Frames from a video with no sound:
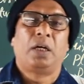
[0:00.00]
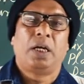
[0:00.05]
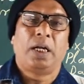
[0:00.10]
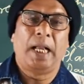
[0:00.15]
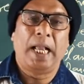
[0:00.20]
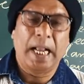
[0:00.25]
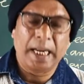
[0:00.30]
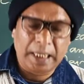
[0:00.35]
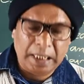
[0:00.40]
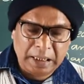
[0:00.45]

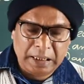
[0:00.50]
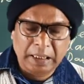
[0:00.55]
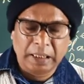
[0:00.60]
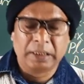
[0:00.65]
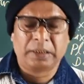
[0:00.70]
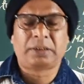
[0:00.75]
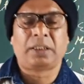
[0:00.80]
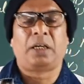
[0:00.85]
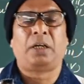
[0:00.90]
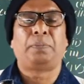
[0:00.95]

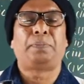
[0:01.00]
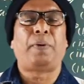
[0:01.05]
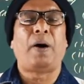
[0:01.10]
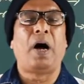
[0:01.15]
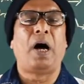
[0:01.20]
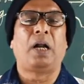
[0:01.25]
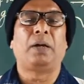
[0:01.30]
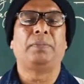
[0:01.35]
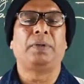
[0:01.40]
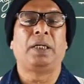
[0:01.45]
agricultural
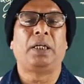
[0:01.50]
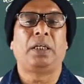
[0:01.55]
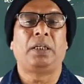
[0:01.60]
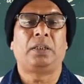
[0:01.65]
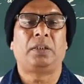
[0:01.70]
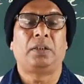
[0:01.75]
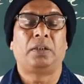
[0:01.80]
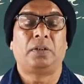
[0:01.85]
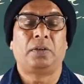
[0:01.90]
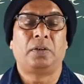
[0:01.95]

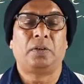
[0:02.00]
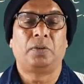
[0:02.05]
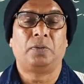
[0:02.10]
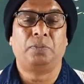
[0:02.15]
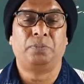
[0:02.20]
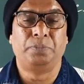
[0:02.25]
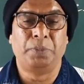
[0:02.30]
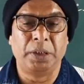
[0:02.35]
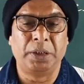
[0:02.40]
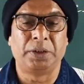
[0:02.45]
farming
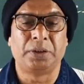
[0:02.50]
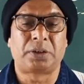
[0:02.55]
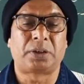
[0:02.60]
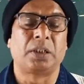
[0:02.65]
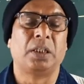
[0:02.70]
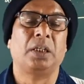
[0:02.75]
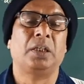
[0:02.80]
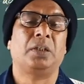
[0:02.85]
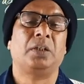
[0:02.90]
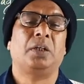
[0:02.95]
means
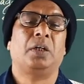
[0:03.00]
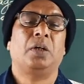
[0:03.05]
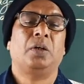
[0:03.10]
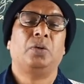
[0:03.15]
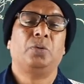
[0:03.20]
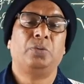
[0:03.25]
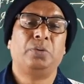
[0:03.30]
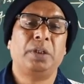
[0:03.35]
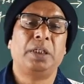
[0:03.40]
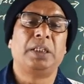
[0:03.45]

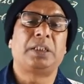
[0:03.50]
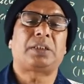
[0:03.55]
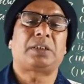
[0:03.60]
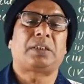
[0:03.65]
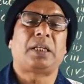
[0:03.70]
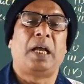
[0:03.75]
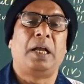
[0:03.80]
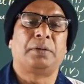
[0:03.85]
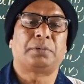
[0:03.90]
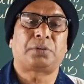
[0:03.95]
which
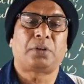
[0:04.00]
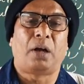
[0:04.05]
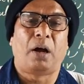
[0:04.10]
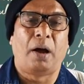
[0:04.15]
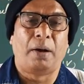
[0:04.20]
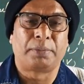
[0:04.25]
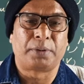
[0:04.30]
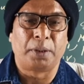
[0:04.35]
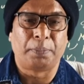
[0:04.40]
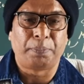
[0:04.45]
types
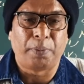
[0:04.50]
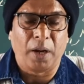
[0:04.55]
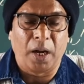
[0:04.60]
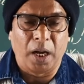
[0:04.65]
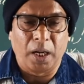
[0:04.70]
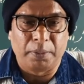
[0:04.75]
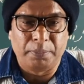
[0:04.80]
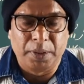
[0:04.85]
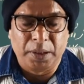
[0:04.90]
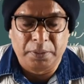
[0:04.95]
of the
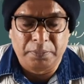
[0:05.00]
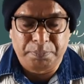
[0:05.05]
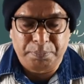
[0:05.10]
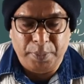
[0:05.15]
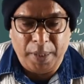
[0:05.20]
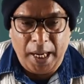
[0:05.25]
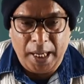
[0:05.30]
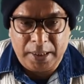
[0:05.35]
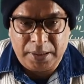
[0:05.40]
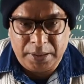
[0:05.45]
farming
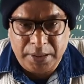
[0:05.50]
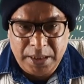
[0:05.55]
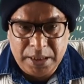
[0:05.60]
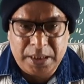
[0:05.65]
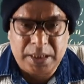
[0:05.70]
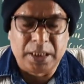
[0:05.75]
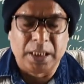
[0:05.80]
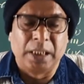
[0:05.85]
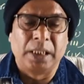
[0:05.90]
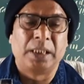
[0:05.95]

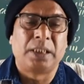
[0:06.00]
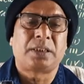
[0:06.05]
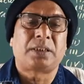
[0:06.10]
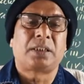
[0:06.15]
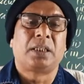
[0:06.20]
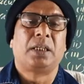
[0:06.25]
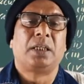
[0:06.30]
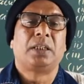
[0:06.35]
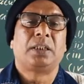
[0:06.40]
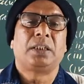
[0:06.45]
practices
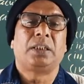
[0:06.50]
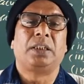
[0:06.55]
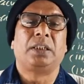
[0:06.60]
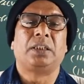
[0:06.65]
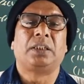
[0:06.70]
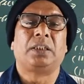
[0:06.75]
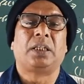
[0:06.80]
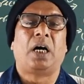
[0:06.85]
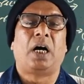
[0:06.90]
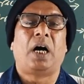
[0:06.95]

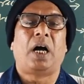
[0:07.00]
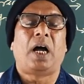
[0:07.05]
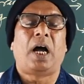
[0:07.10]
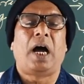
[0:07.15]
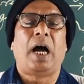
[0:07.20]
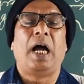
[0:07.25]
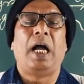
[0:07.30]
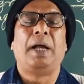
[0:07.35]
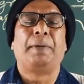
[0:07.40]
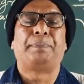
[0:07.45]
in the
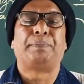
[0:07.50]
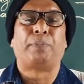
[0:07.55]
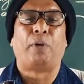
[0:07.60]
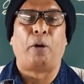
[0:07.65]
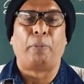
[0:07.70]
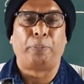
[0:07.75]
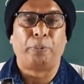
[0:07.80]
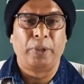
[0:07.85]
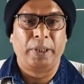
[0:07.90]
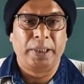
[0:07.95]
high
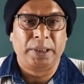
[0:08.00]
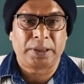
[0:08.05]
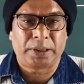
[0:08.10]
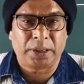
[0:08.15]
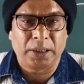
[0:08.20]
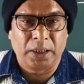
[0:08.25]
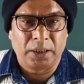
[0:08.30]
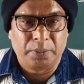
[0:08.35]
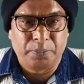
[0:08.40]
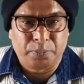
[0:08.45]

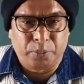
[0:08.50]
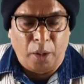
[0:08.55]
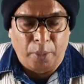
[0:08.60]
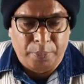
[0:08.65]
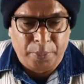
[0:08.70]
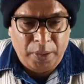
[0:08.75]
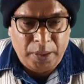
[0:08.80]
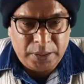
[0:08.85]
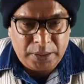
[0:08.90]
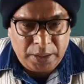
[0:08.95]

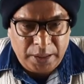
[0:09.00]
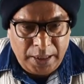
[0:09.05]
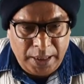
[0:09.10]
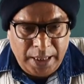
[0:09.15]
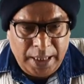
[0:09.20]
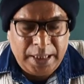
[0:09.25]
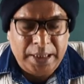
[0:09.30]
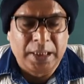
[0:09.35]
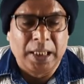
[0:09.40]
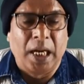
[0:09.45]
populous
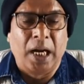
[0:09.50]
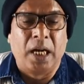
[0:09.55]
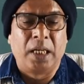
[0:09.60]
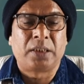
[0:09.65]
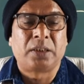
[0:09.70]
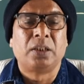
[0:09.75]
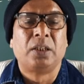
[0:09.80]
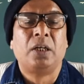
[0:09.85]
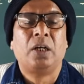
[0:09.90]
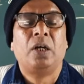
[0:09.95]

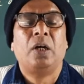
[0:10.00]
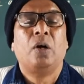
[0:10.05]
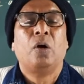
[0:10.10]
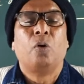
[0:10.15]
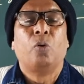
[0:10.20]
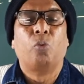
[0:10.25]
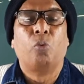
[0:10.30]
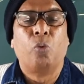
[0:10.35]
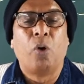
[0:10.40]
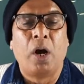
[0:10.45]
areas
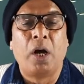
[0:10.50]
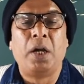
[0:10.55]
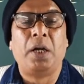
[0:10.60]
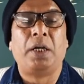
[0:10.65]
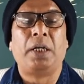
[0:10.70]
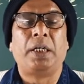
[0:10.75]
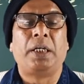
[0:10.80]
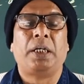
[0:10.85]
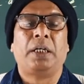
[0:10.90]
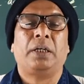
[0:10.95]

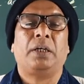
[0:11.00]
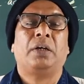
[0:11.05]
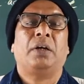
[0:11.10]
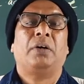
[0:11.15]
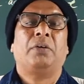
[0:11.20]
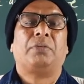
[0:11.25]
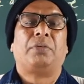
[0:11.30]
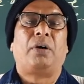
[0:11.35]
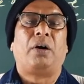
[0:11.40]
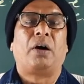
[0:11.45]
only
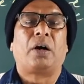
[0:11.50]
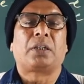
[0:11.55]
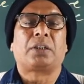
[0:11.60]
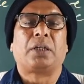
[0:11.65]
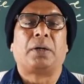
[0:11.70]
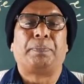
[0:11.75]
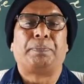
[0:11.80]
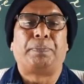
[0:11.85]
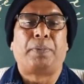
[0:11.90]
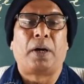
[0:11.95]
for
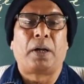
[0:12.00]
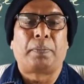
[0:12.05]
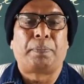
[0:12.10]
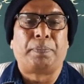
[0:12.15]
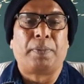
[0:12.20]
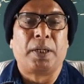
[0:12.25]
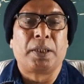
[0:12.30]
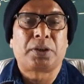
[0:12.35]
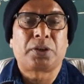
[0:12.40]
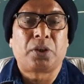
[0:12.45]
the
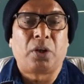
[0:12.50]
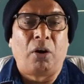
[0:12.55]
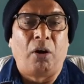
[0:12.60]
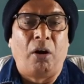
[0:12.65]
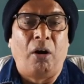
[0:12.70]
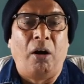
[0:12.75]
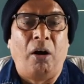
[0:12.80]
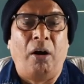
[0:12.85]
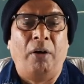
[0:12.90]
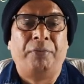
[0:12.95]
purpose
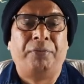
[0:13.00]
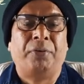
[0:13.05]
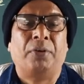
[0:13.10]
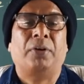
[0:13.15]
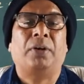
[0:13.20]
of